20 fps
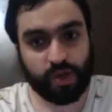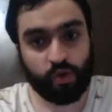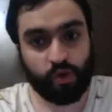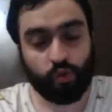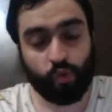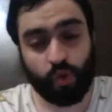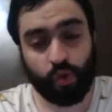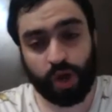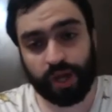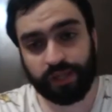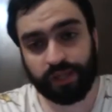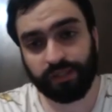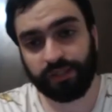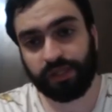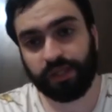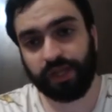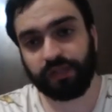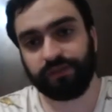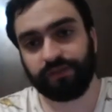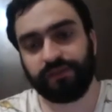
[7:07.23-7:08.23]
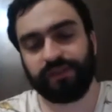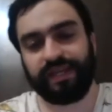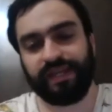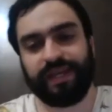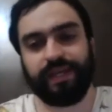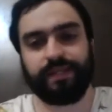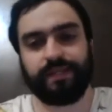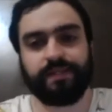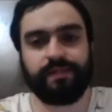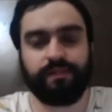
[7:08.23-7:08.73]
while not
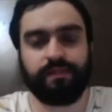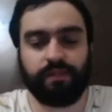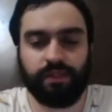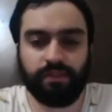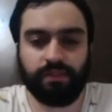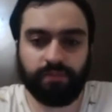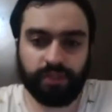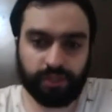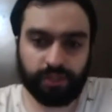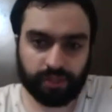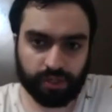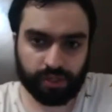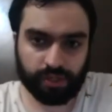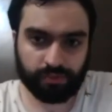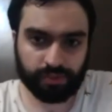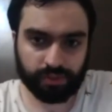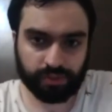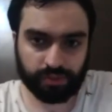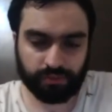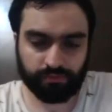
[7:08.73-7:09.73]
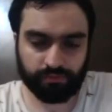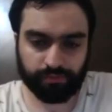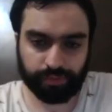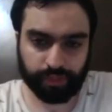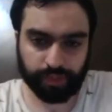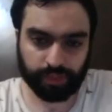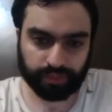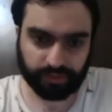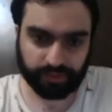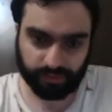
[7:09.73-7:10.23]
extremely common,
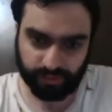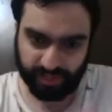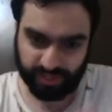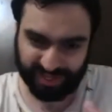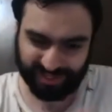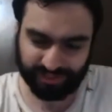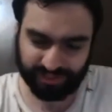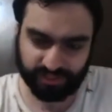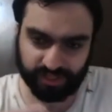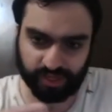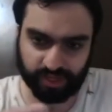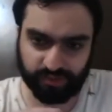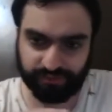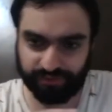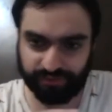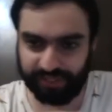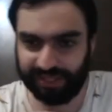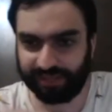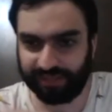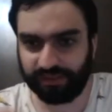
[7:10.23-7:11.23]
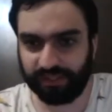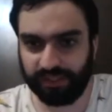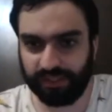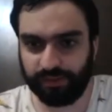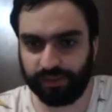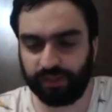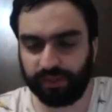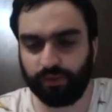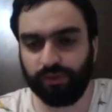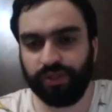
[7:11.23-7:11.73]
but the idea of getting
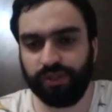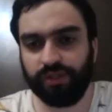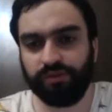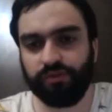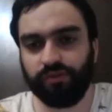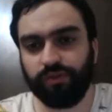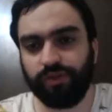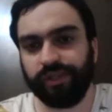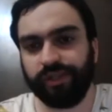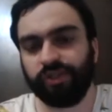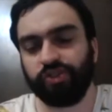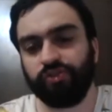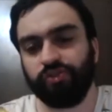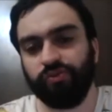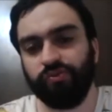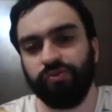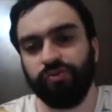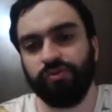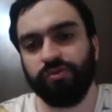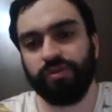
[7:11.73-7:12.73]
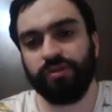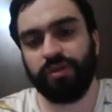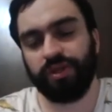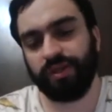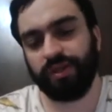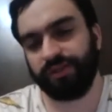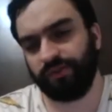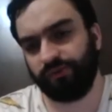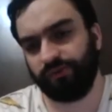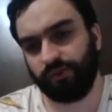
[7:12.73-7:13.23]
the queen to h2,
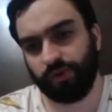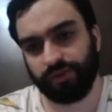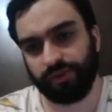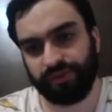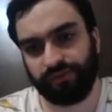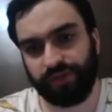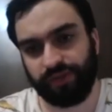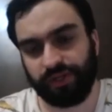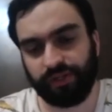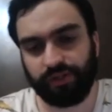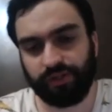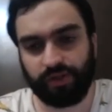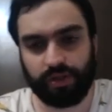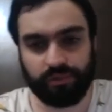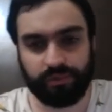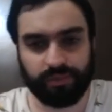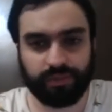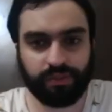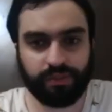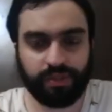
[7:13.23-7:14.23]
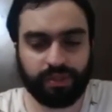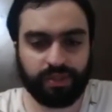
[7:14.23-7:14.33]
it's of course very common.